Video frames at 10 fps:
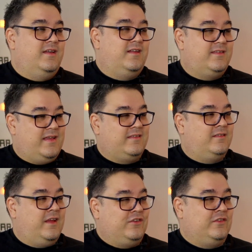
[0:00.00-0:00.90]

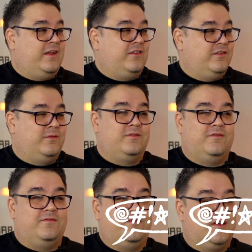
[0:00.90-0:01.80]
Assassination Nation was
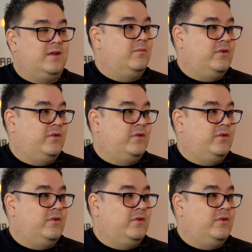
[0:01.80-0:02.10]
fucking